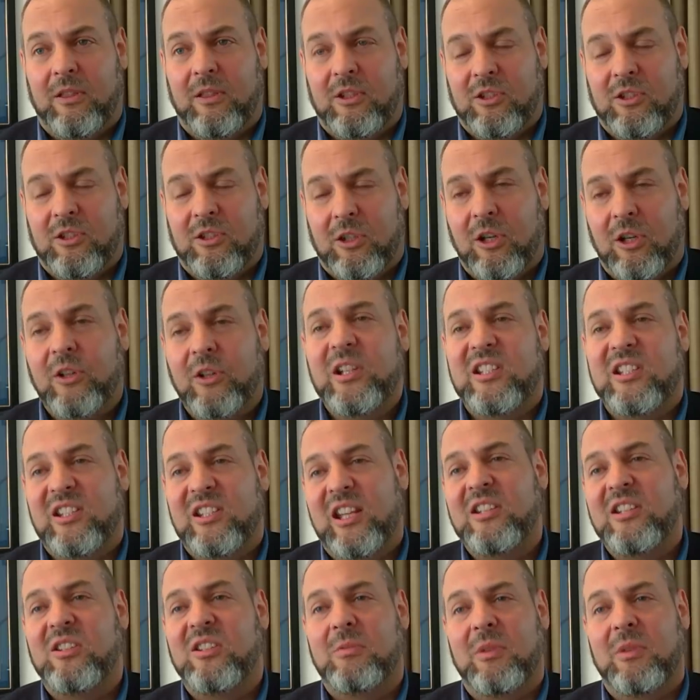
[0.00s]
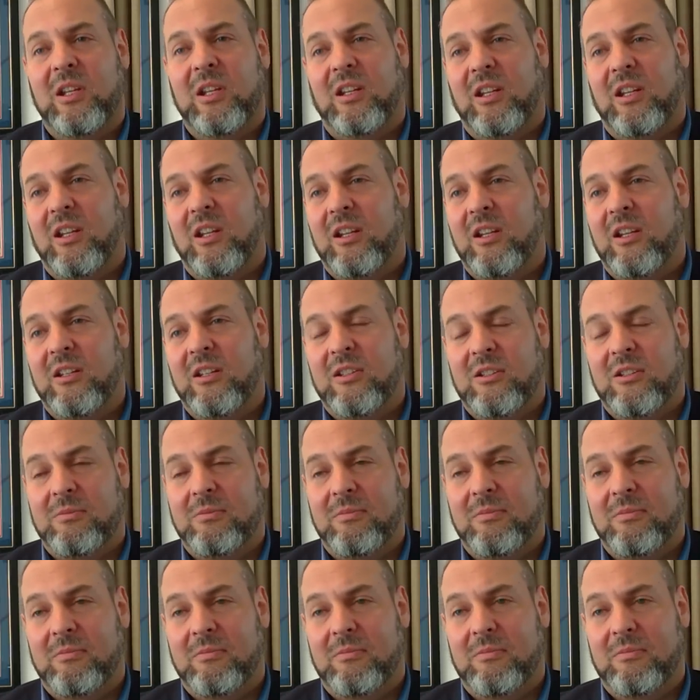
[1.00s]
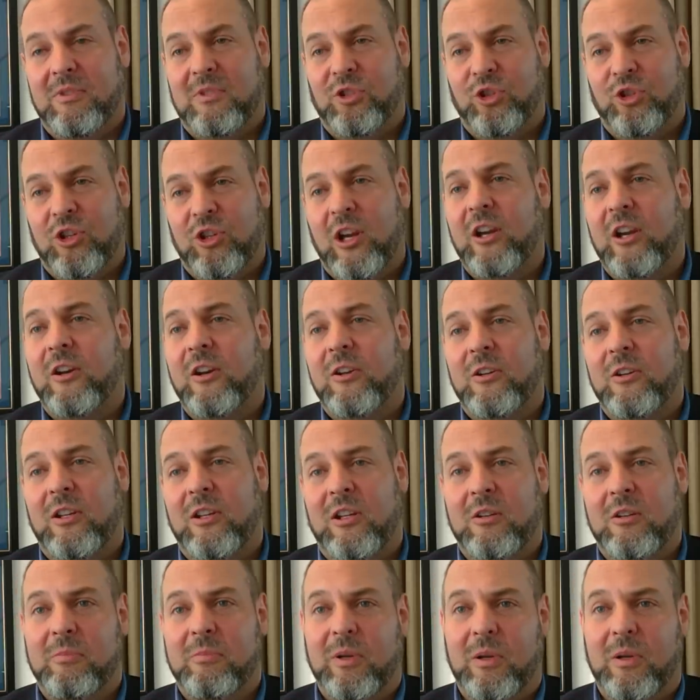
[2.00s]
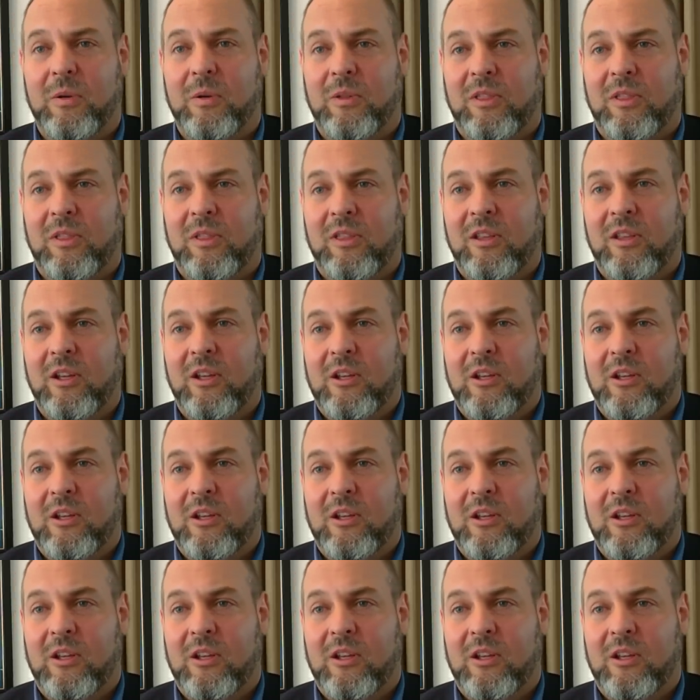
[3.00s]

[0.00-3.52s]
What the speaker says: This current sentiment is shared in both